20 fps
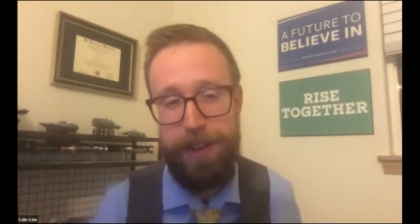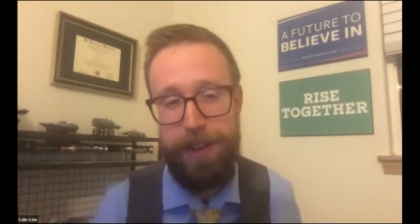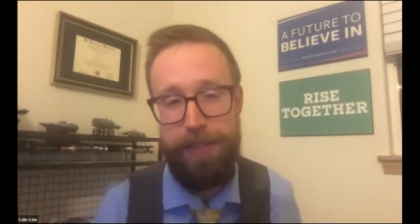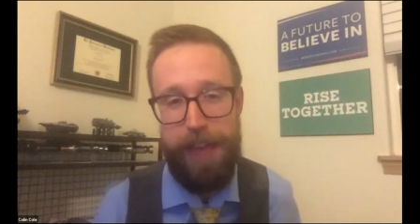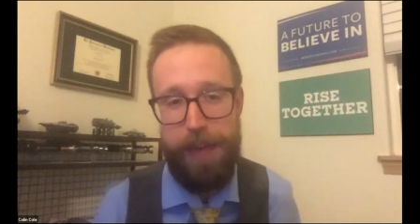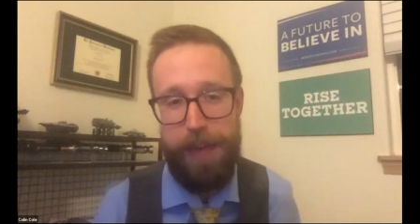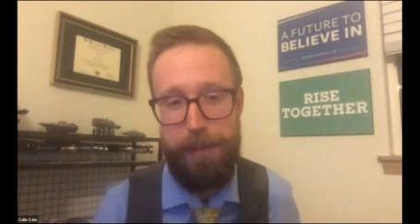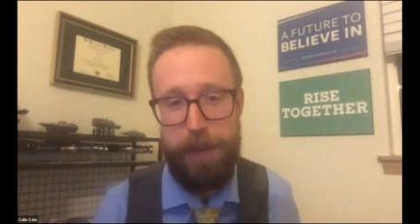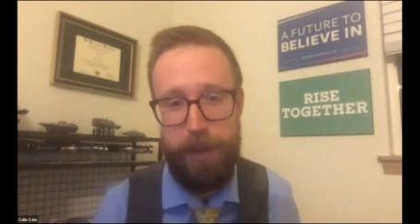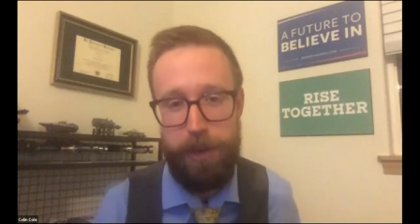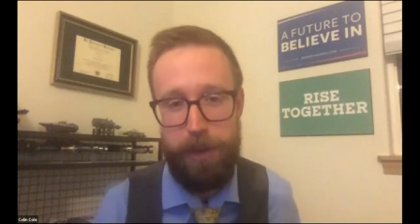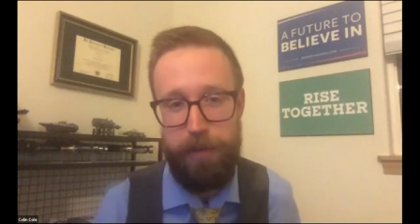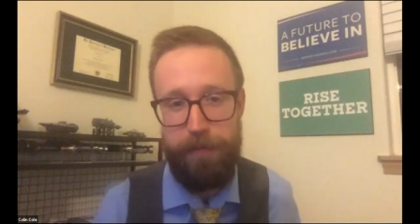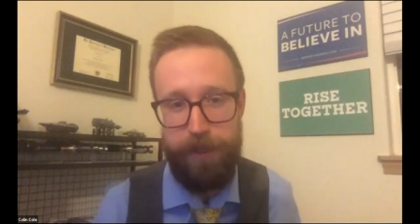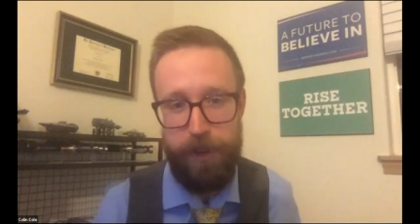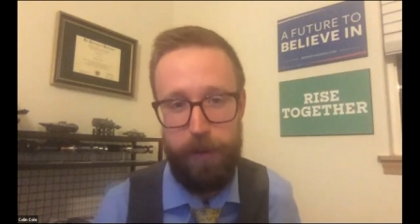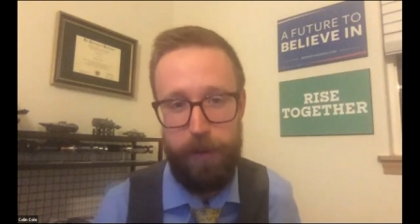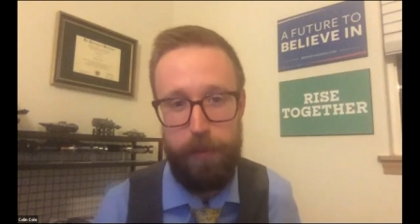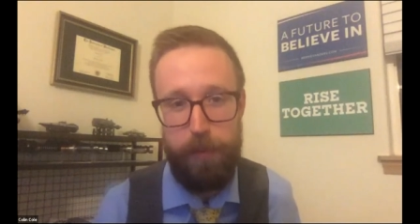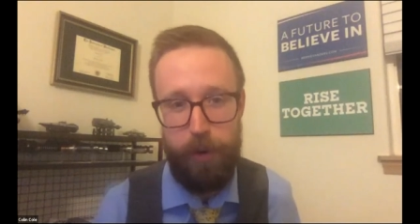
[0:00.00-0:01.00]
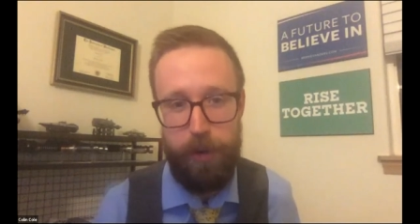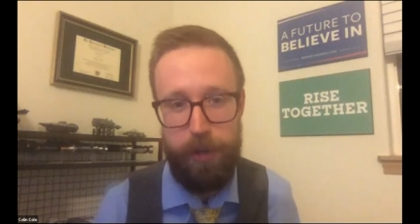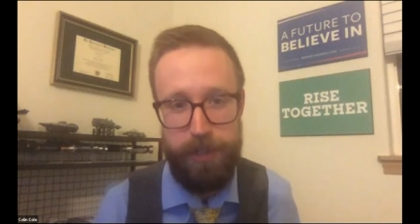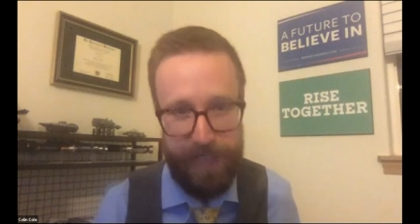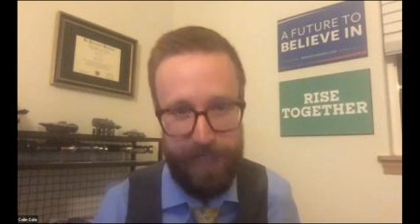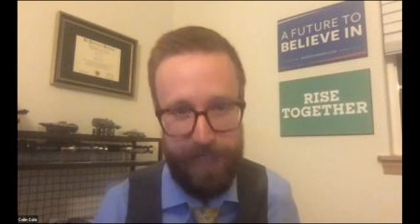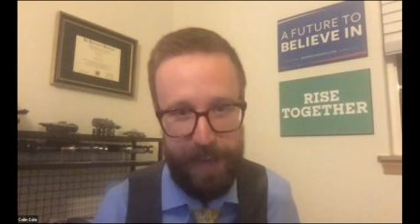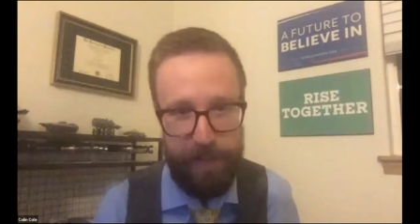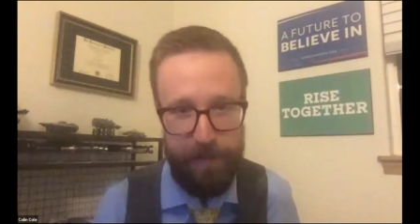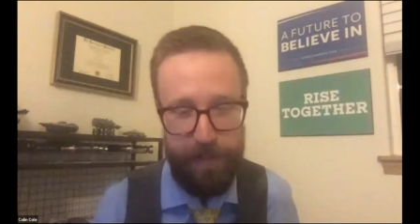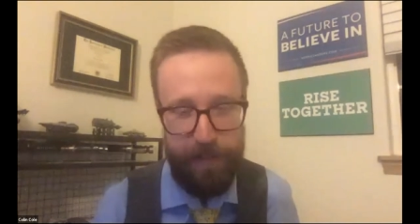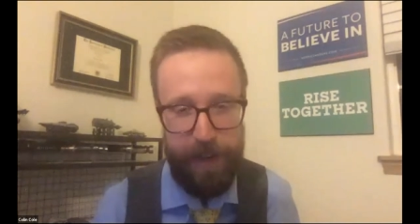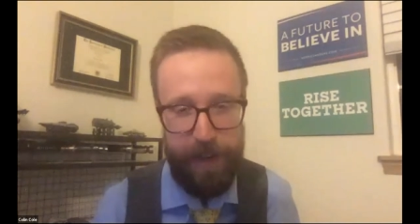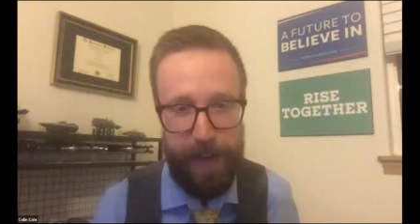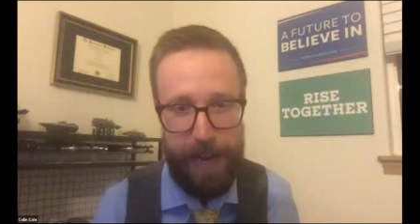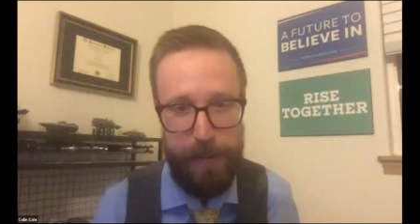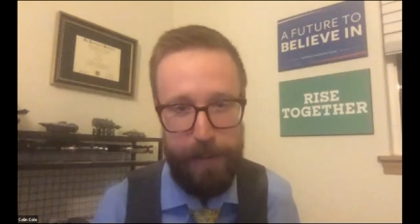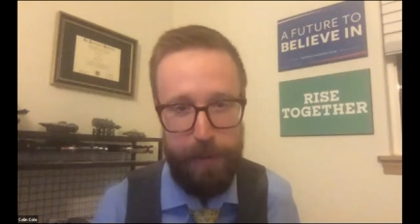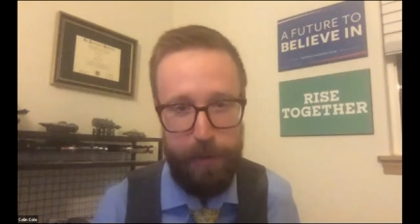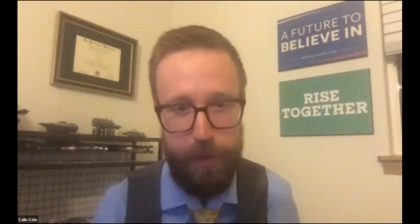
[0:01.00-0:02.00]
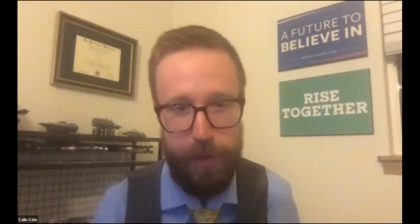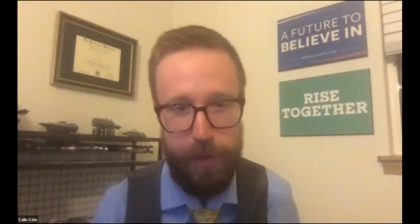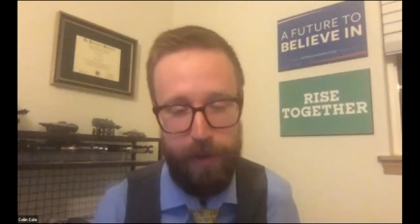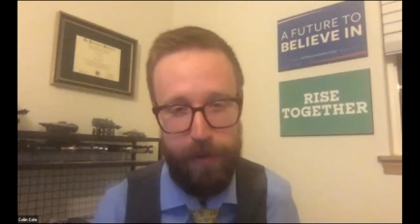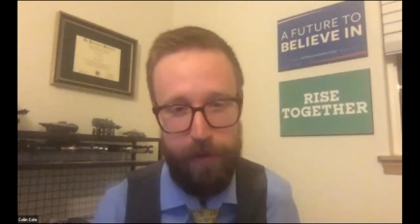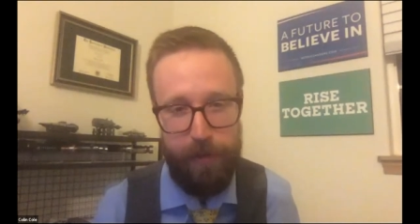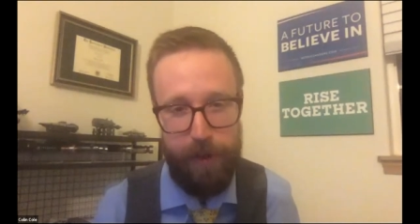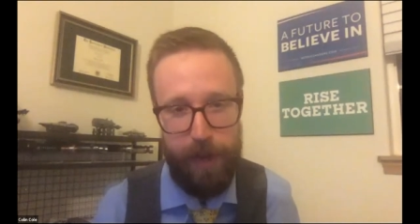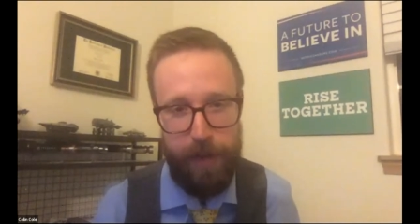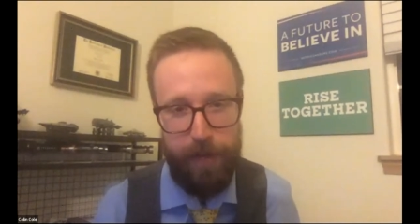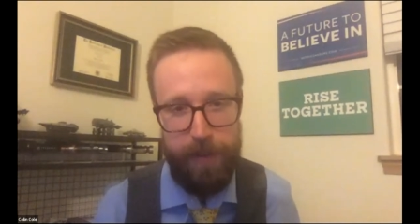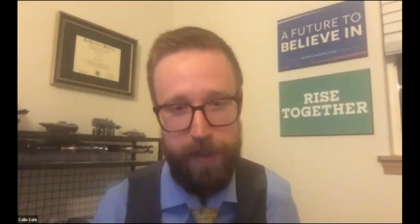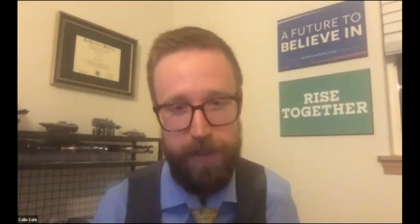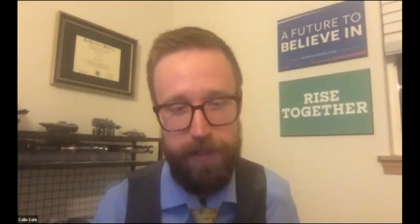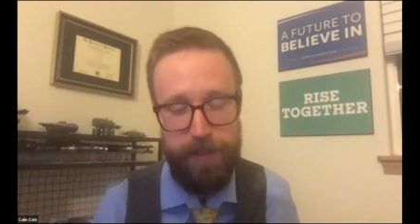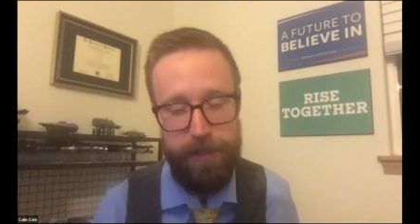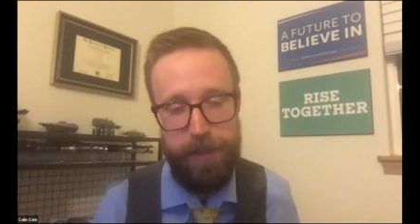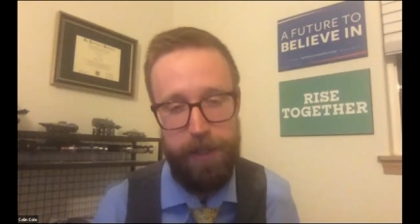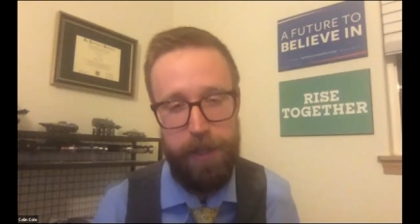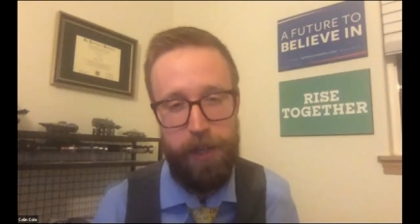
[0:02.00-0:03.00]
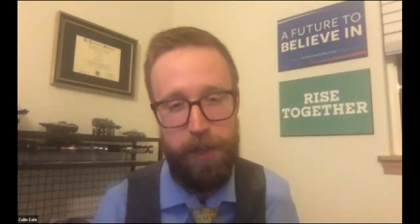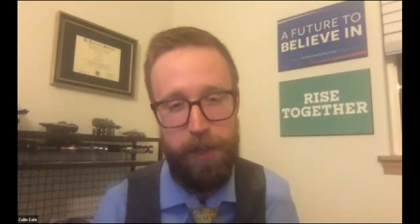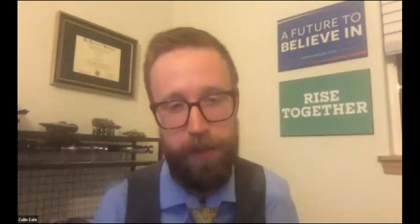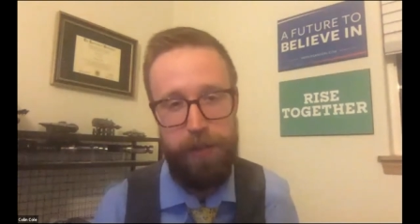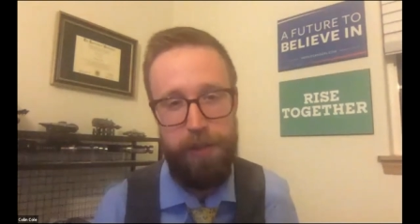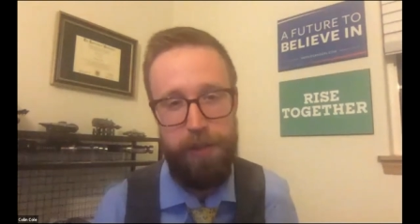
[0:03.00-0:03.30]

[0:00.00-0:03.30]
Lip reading: that made her feel more safe and able to run for office. So